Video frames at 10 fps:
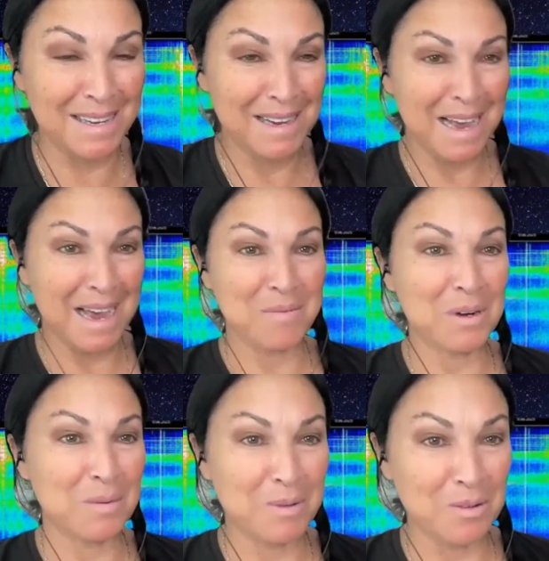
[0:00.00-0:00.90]
And what
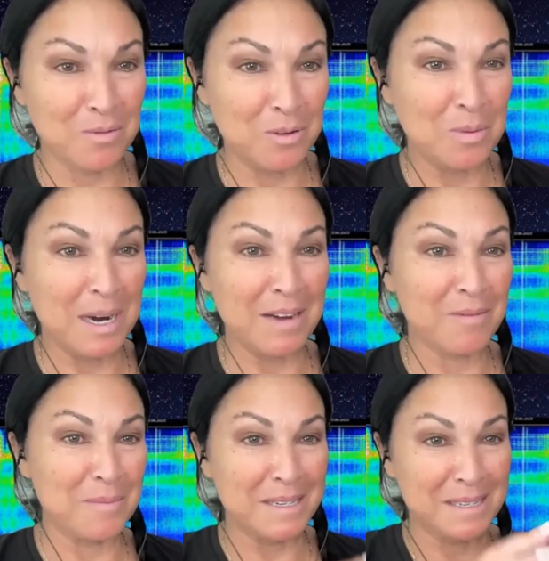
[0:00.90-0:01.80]
a beautiful way for
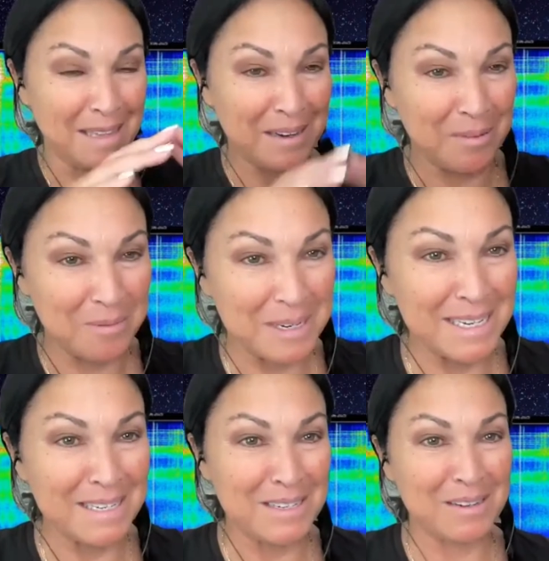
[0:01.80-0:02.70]
me to, like,
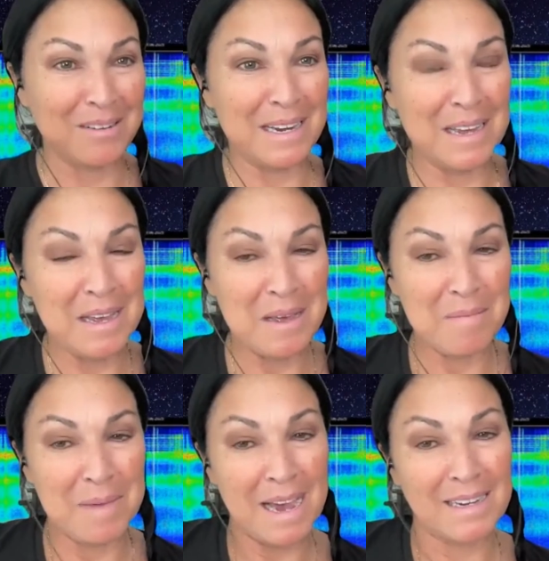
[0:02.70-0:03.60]
reintegrate
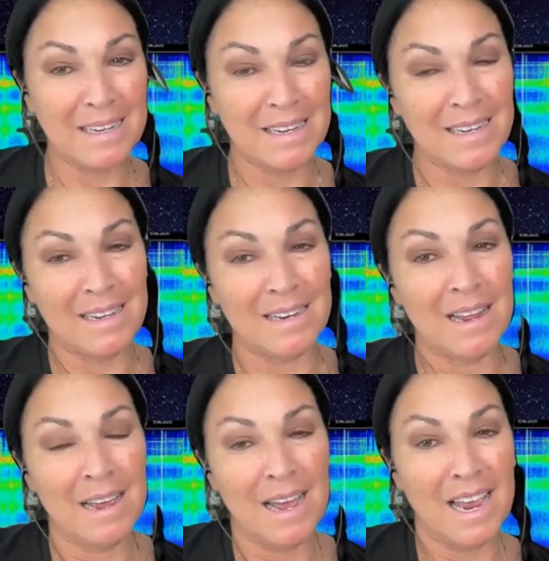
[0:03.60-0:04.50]
back in.
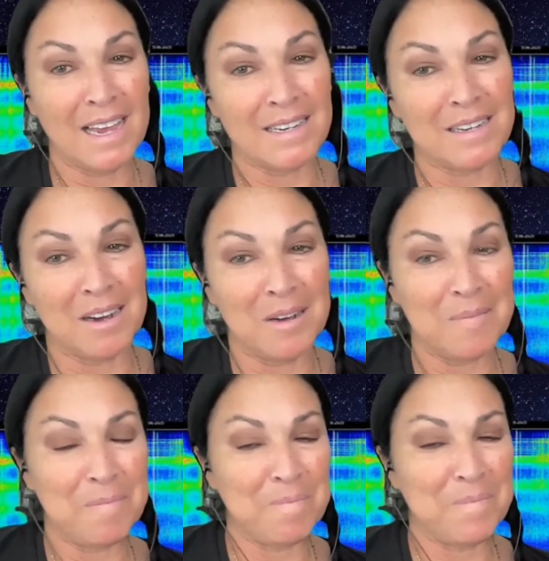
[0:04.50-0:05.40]
And
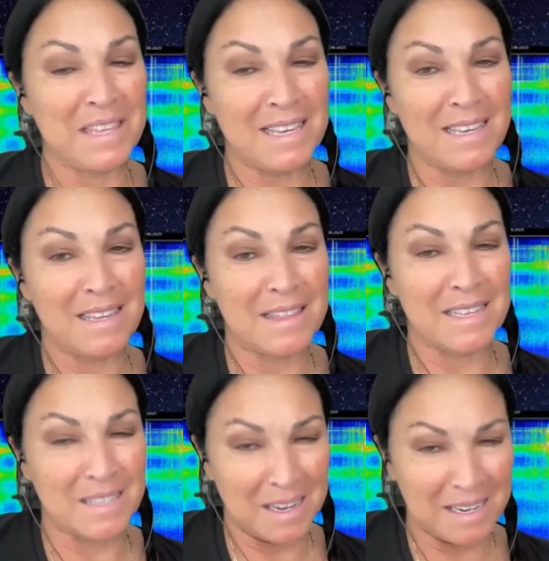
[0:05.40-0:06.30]

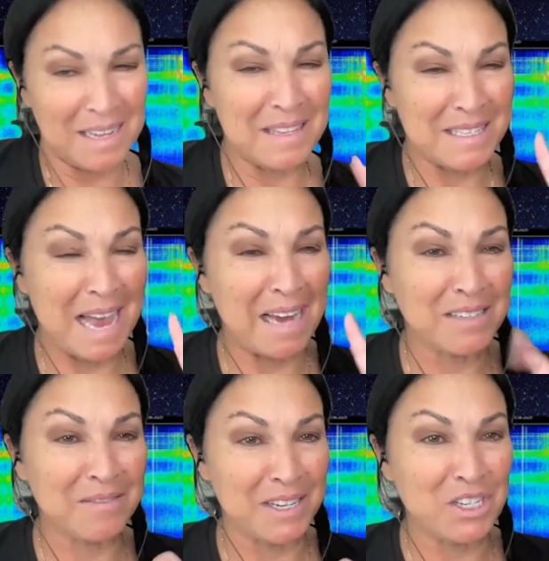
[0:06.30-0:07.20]
this
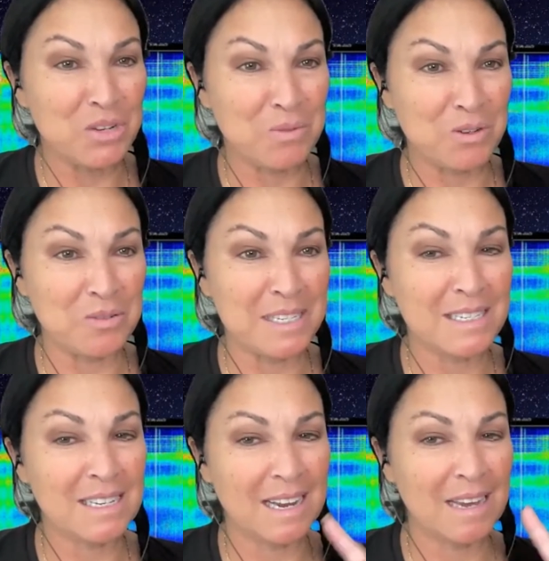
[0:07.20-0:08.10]
activation we're doing
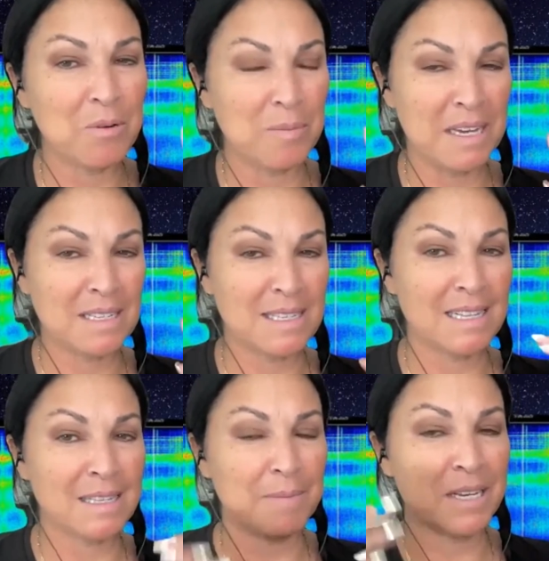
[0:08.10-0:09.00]
today will make
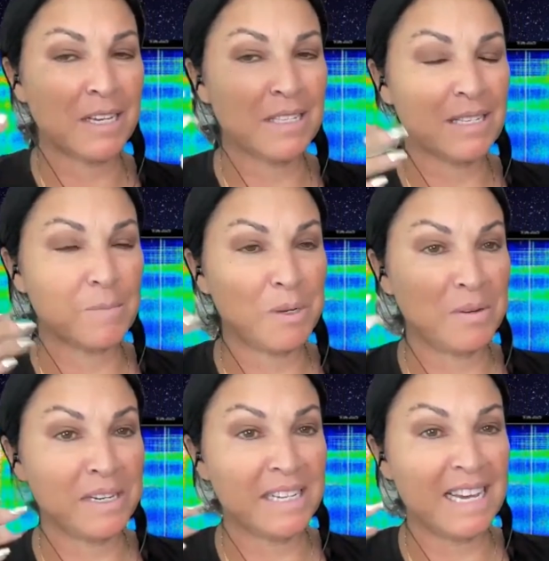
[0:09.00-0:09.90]
sense, because
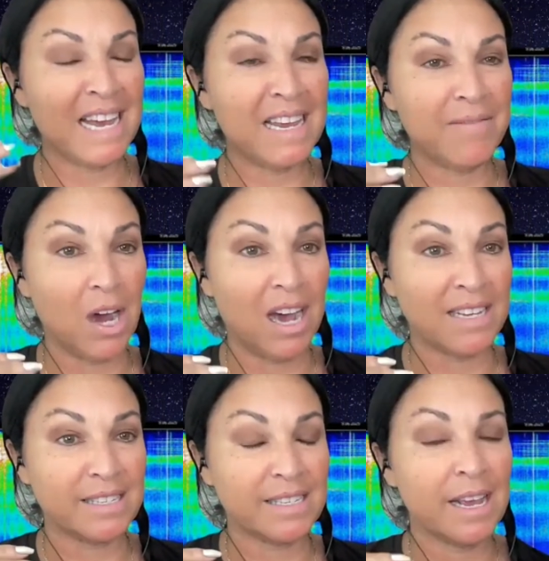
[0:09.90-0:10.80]
Spirit gave
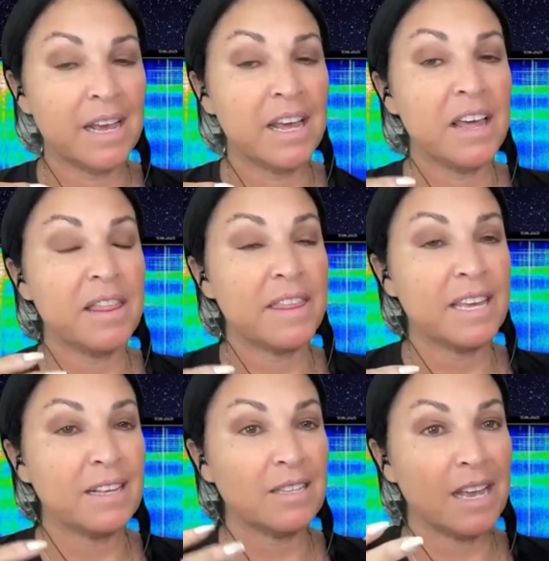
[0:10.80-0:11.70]
us
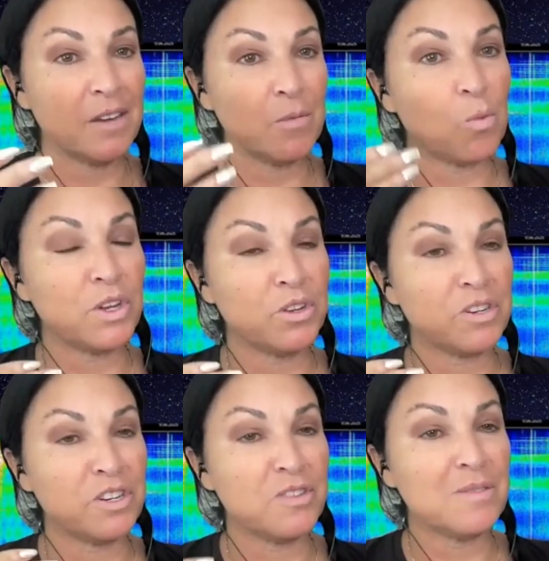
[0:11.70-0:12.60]
things, and what you're going
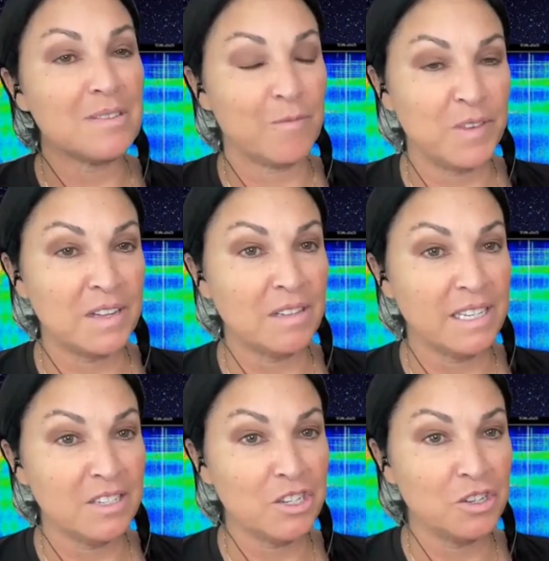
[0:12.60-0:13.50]
to do is feel
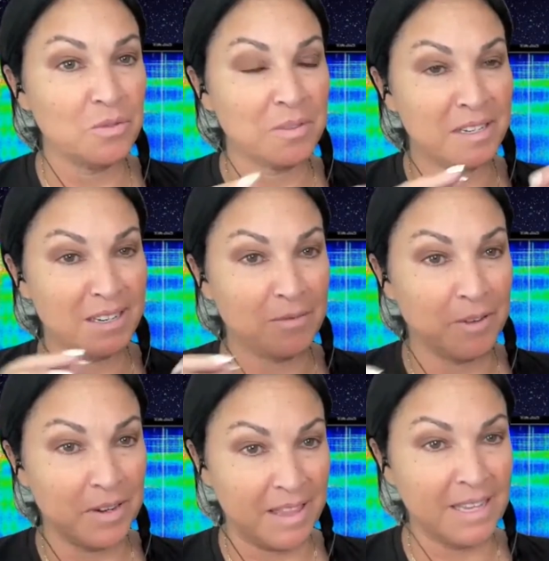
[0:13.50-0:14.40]
into the
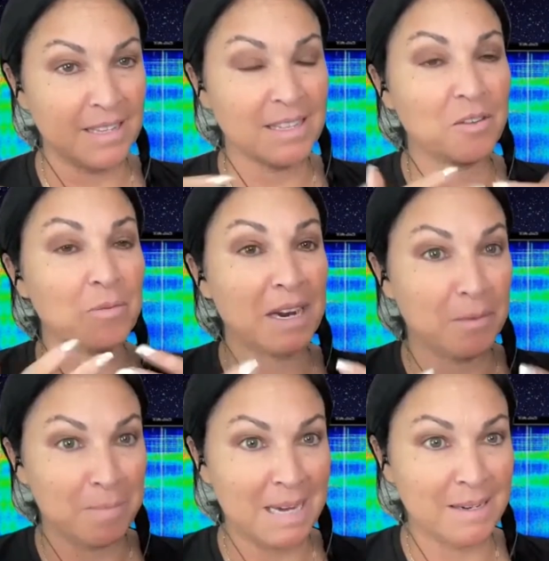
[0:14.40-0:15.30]
different things that are
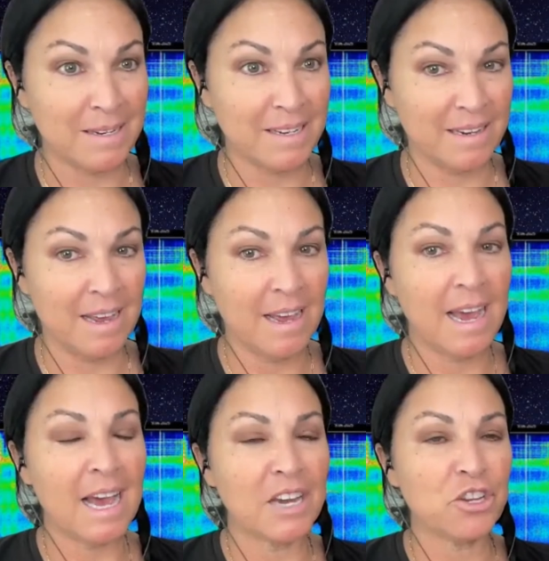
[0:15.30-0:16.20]
recommended,
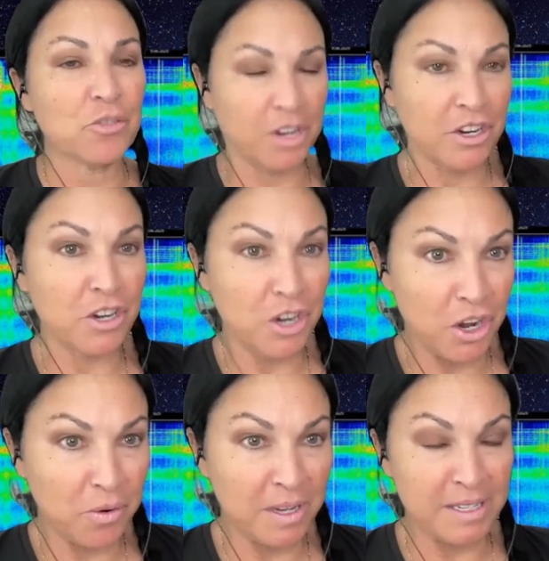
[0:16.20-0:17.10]
and you're going to
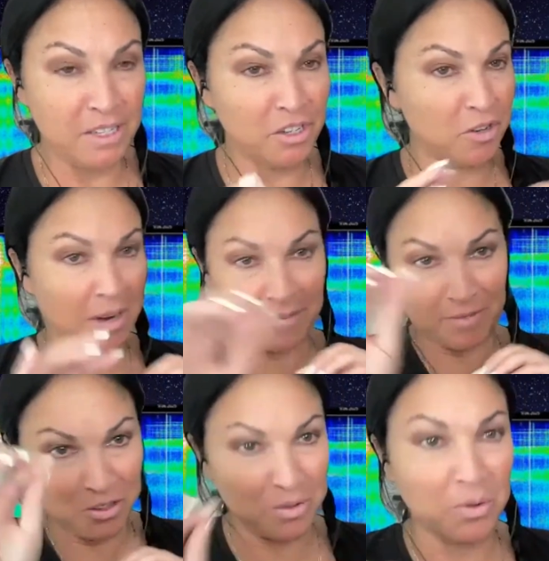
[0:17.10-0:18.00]
know it. You don't have to
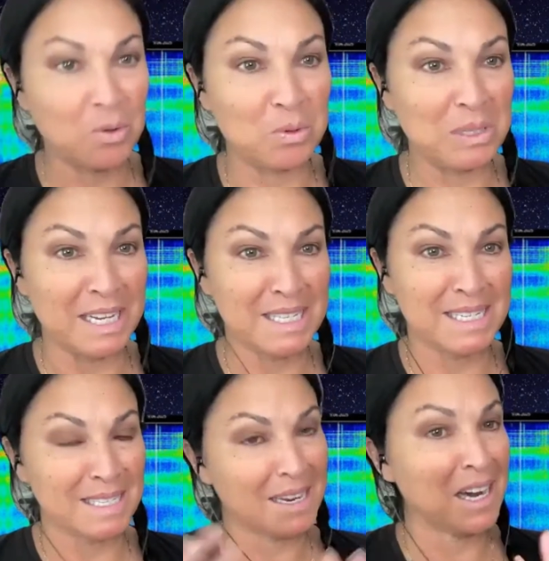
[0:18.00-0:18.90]
do the whole list.
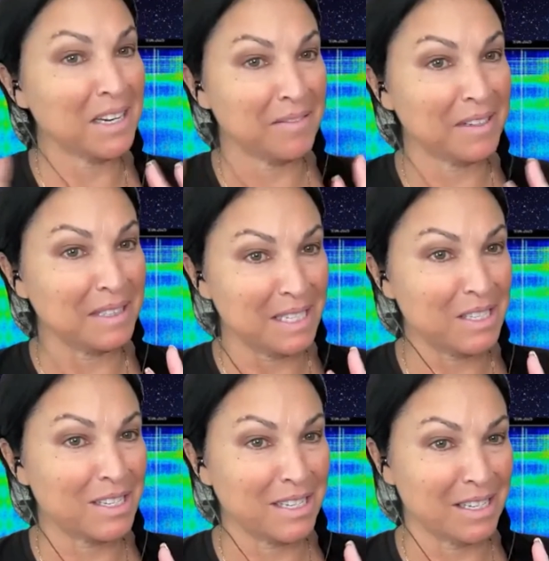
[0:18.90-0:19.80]
It's kind of a
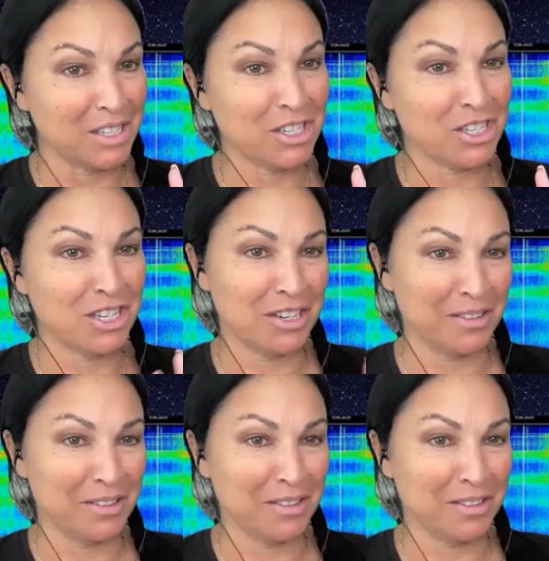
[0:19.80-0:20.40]
list-ish